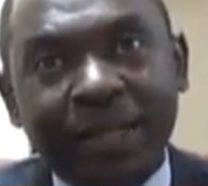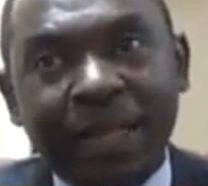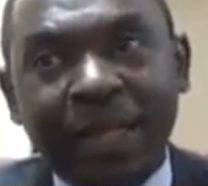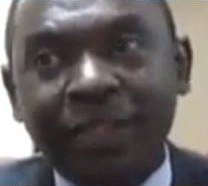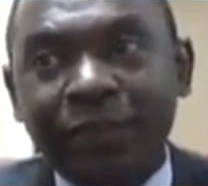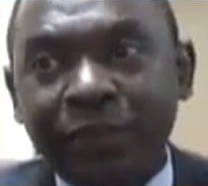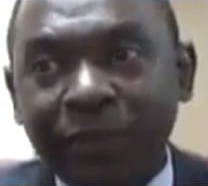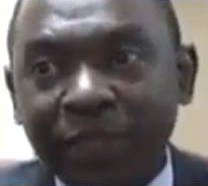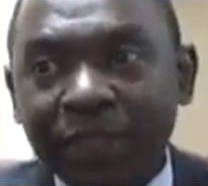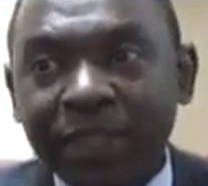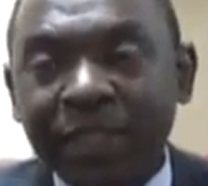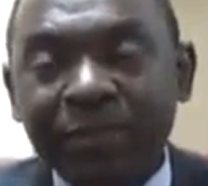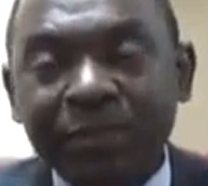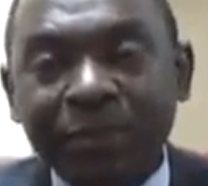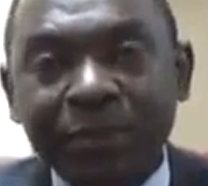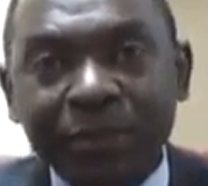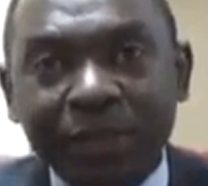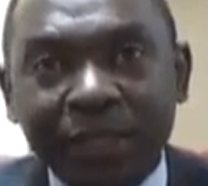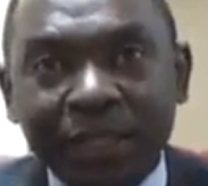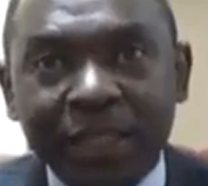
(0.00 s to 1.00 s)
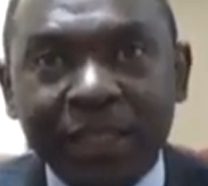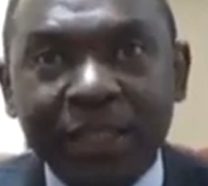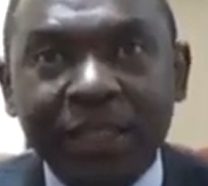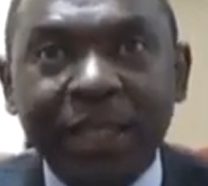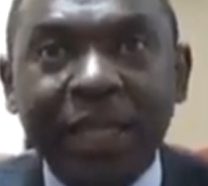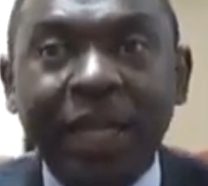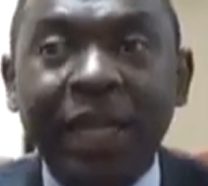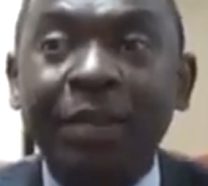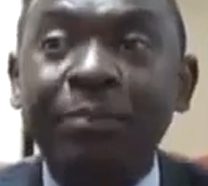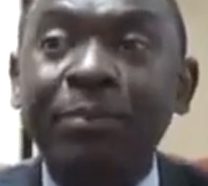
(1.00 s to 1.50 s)
As far as I'm concerned,
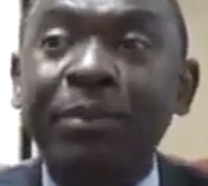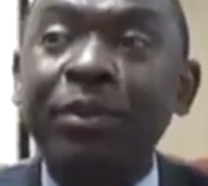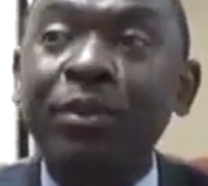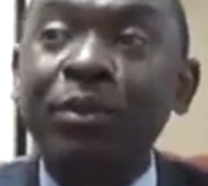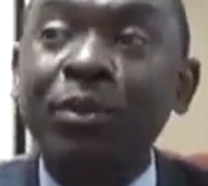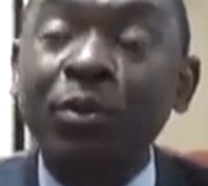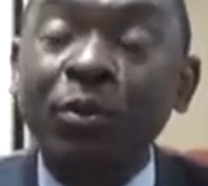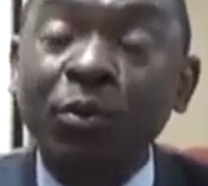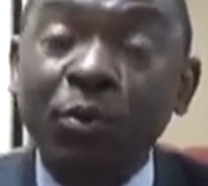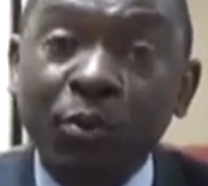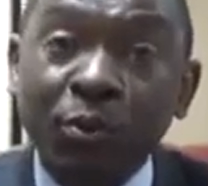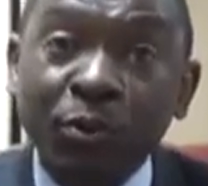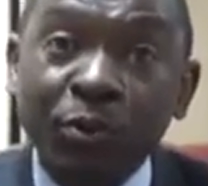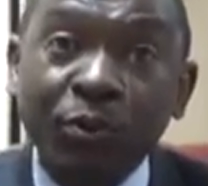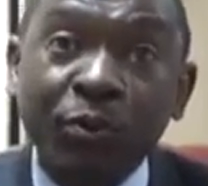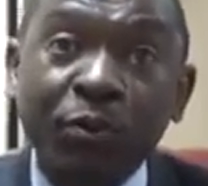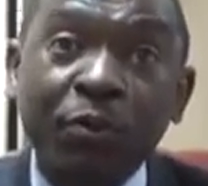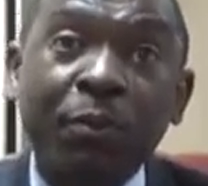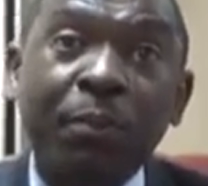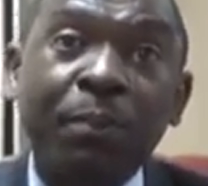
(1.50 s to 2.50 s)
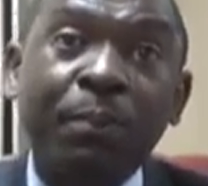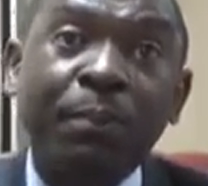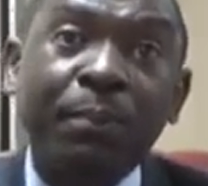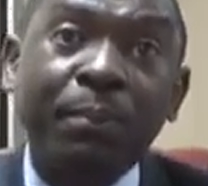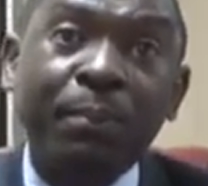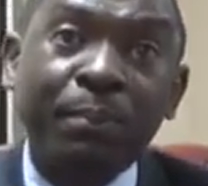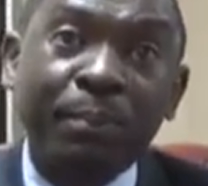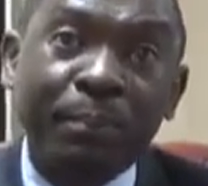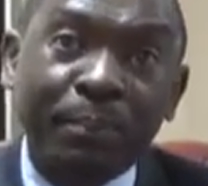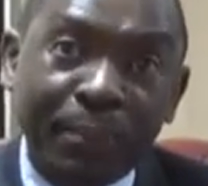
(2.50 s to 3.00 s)
I'm a loyal
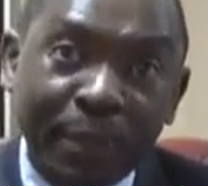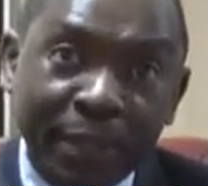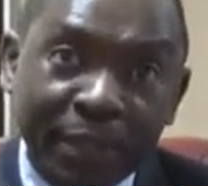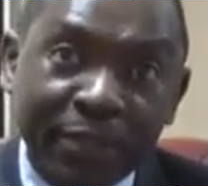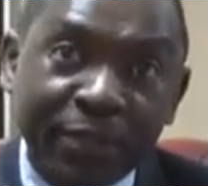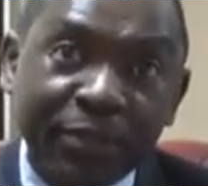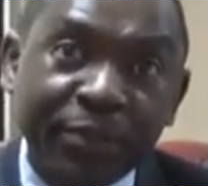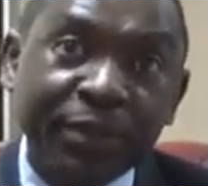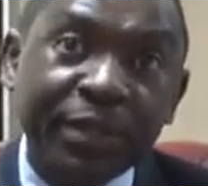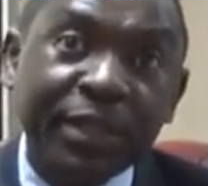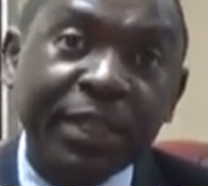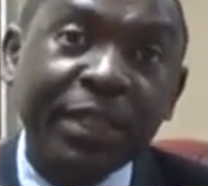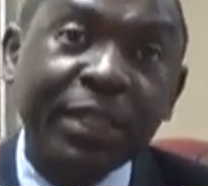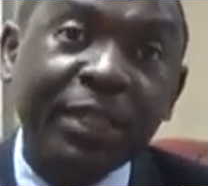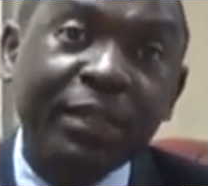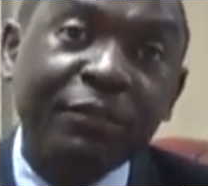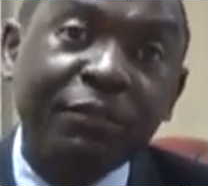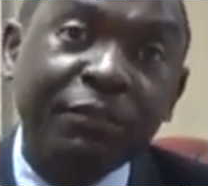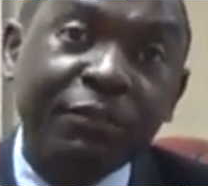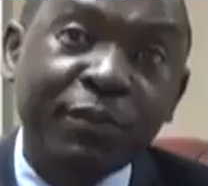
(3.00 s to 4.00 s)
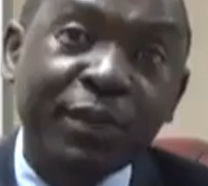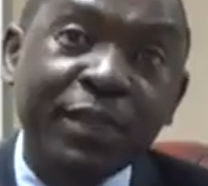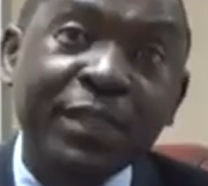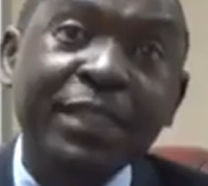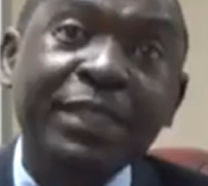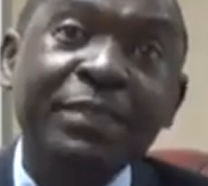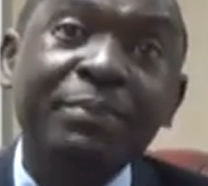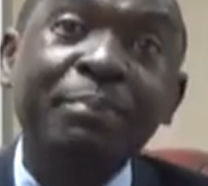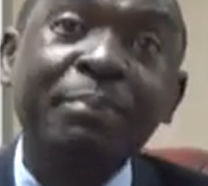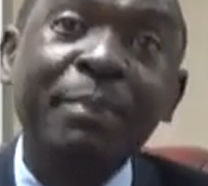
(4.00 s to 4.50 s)
Patriotic
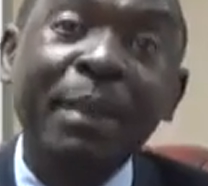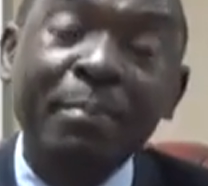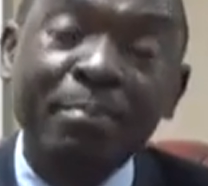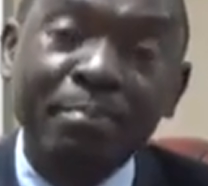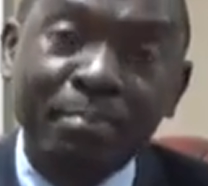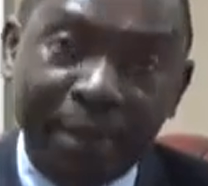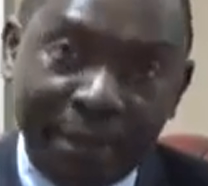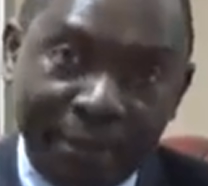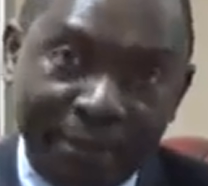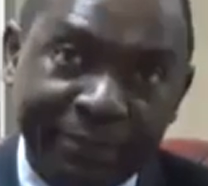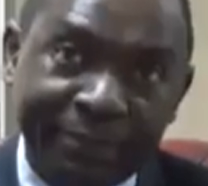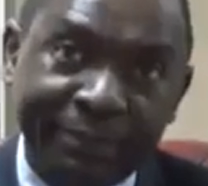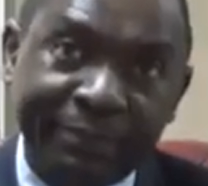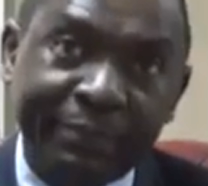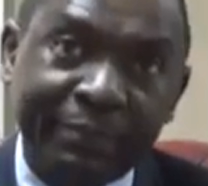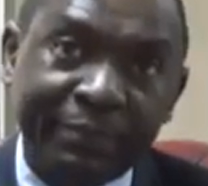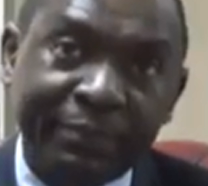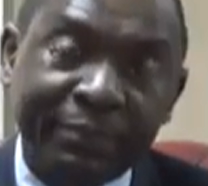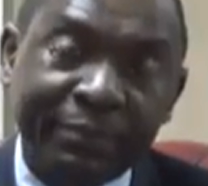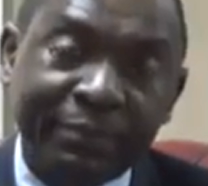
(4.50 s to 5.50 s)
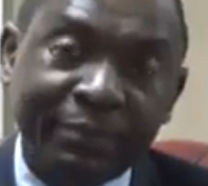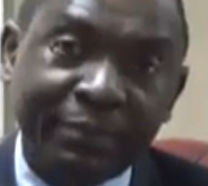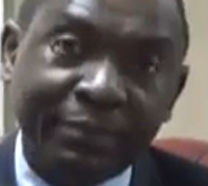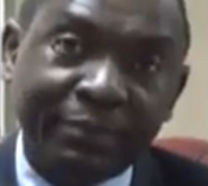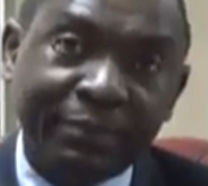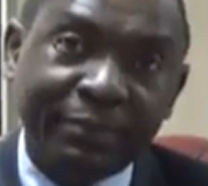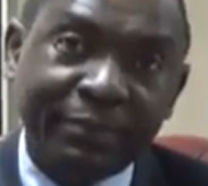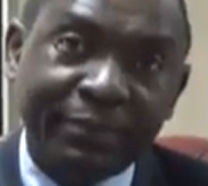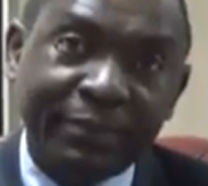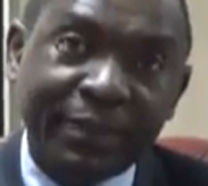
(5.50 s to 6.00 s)
Front member.
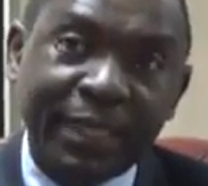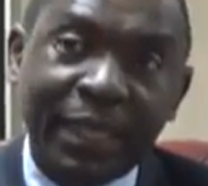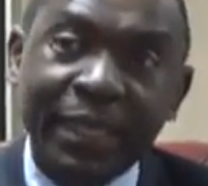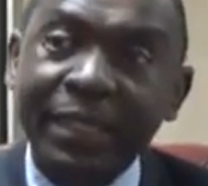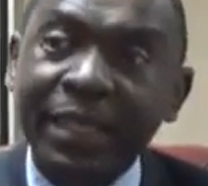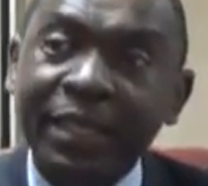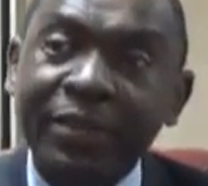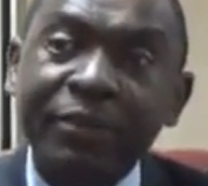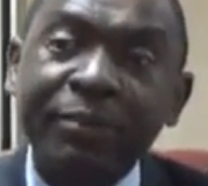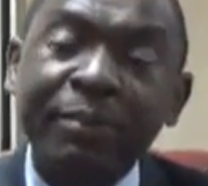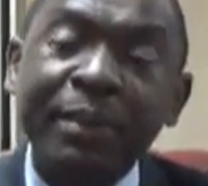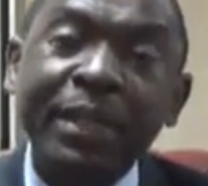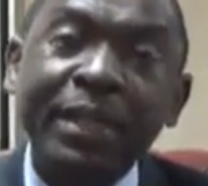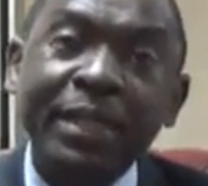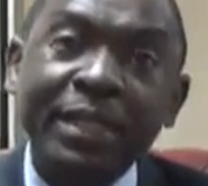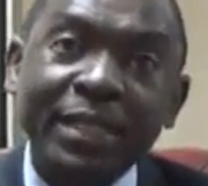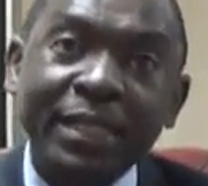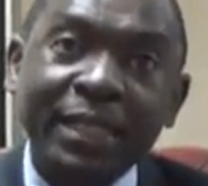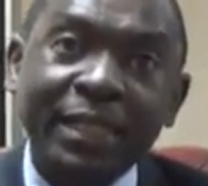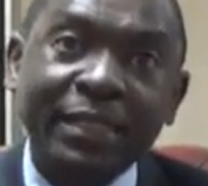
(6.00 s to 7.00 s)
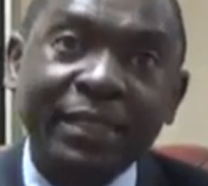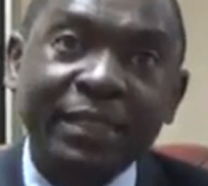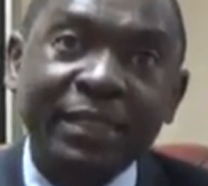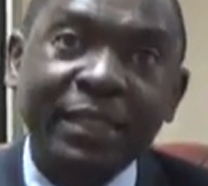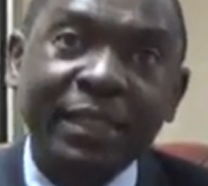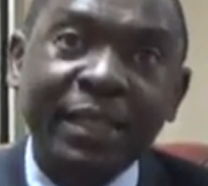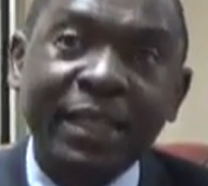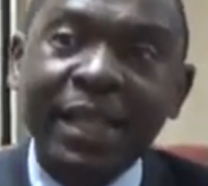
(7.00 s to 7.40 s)
And I remain as such.